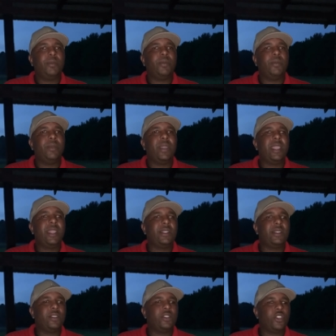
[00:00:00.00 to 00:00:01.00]
me
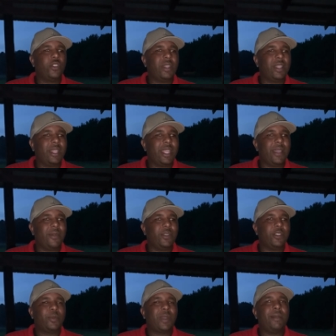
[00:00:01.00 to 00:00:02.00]
joining that
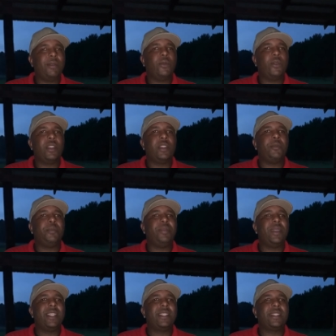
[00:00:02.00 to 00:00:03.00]
was probably one of the
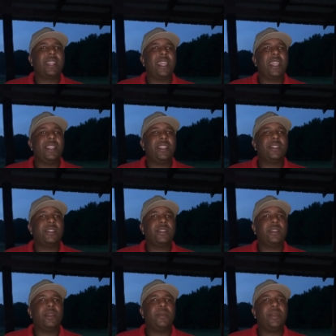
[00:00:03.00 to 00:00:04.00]
best things,
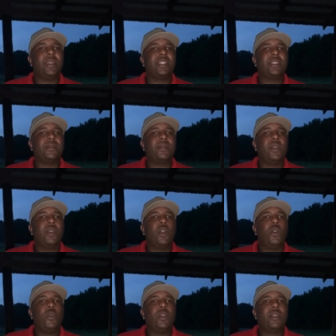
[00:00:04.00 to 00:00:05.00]

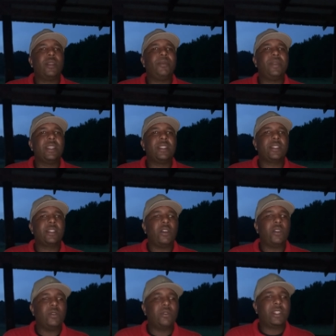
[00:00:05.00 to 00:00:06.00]
one of the best
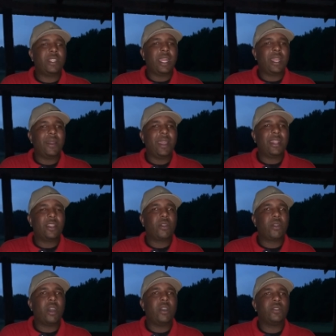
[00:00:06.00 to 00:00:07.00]
stones that I done had to
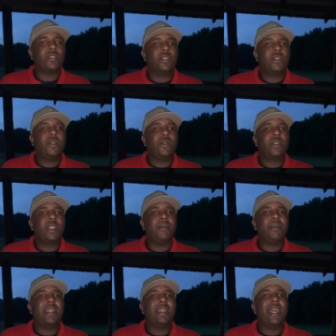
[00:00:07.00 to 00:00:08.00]
cross in
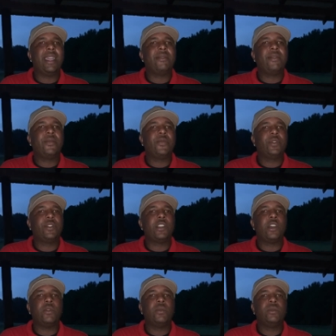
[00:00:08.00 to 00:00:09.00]
my life.
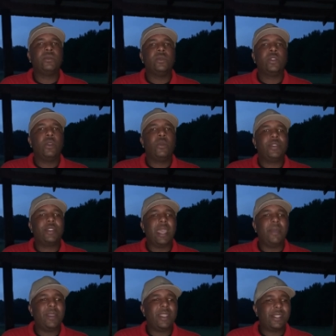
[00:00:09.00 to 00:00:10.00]
So with
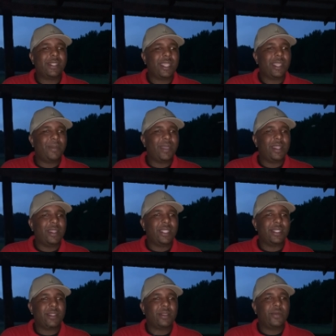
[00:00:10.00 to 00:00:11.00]
that being said, man,
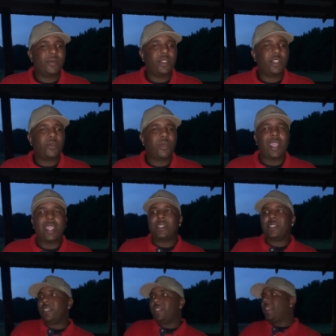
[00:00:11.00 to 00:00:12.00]
listen, this Rocket
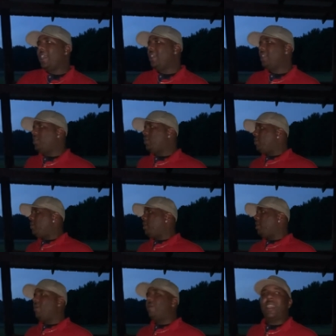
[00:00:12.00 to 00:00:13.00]
City thing that's going
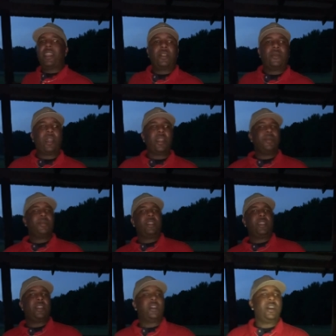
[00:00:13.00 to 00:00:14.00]
on right up
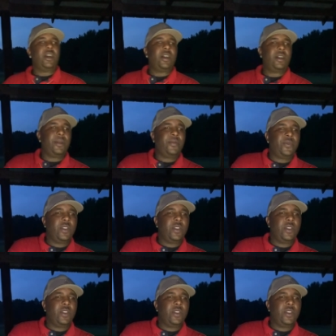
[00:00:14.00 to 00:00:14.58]
here in